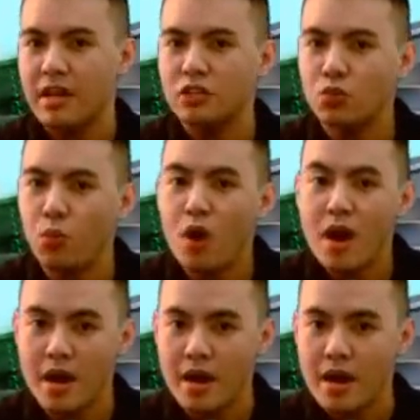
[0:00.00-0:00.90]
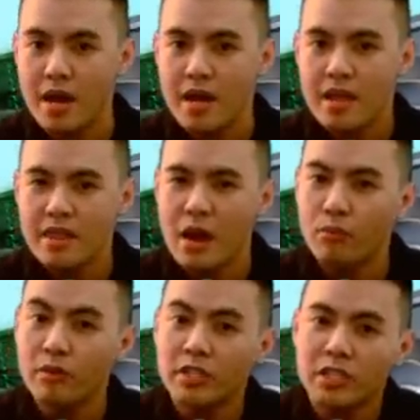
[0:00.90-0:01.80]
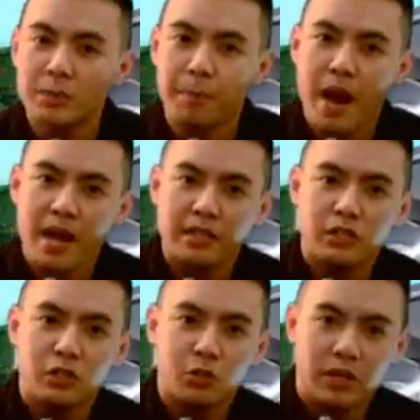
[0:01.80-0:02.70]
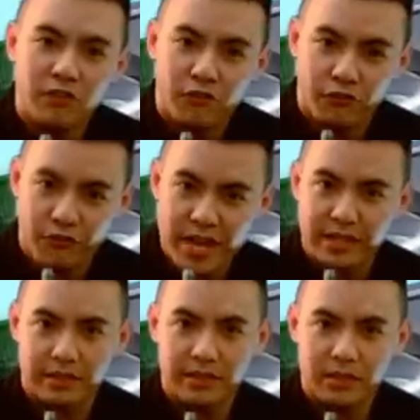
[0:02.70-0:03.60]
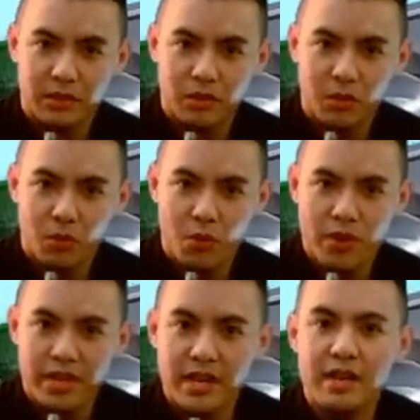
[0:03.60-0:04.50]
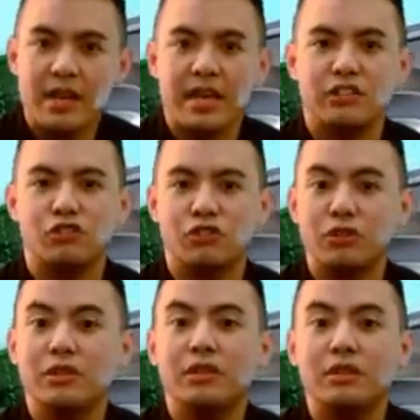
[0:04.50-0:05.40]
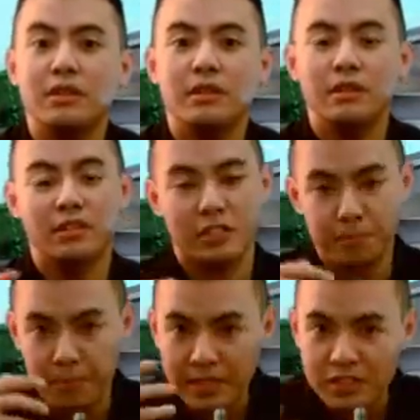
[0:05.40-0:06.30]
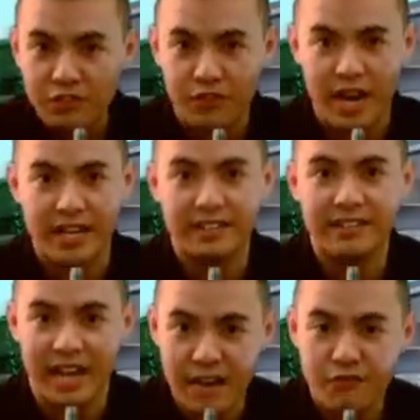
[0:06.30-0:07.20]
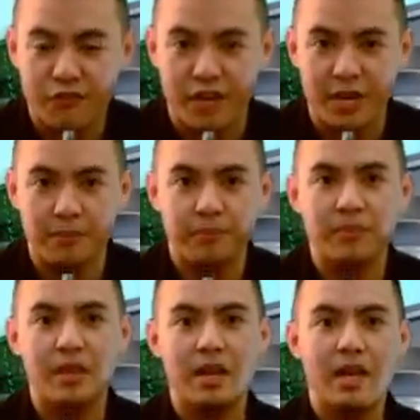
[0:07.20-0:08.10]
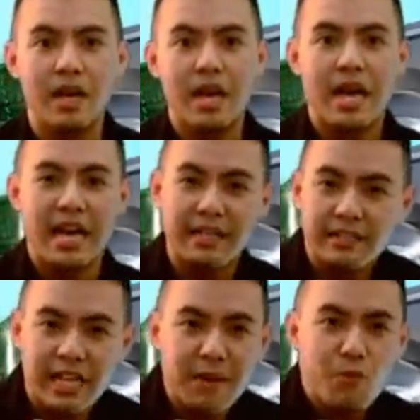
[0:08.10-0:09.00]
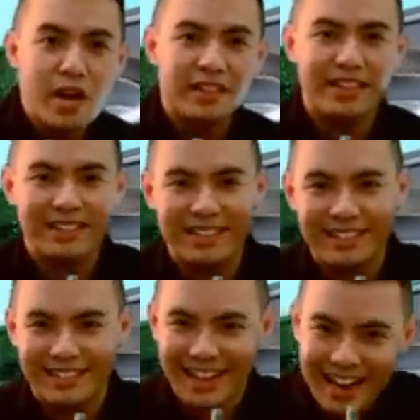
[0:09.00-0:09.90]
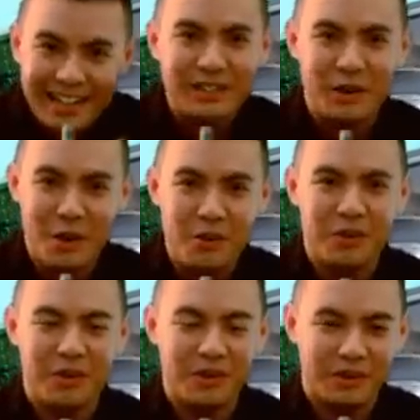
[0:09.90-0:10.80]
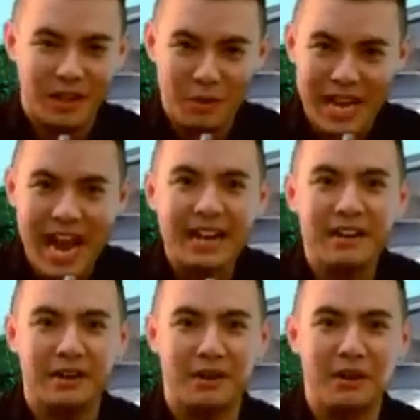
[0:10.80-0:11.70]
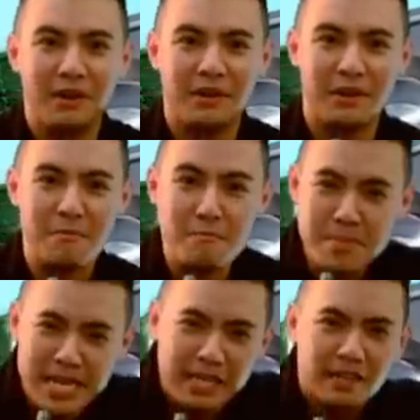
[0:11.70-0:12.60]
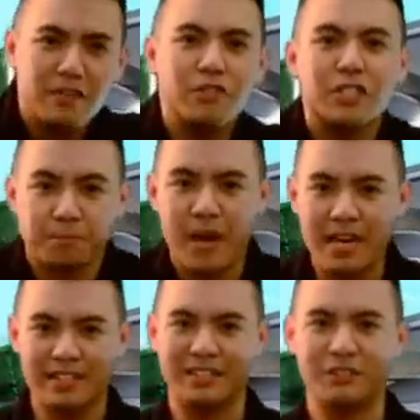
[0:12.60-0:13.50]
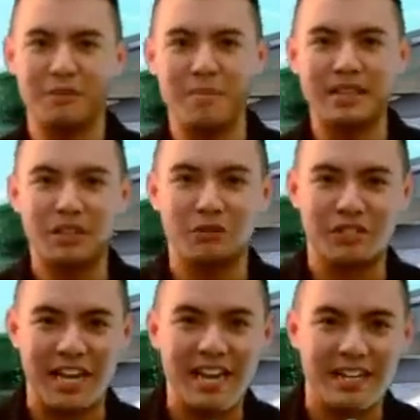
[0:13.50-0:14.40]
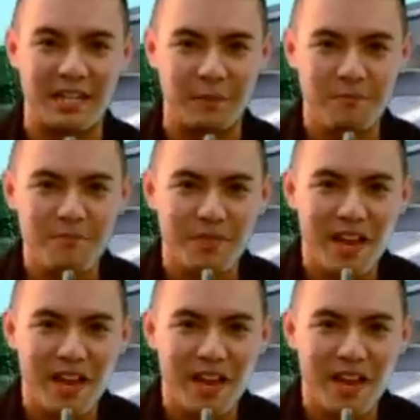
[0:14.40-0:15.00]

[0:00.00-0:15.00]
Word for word: is one that responds to an event within a certain specified time frame. In the same way that the Diet Coke that we had here earlier immediately responded to the Mentos candy,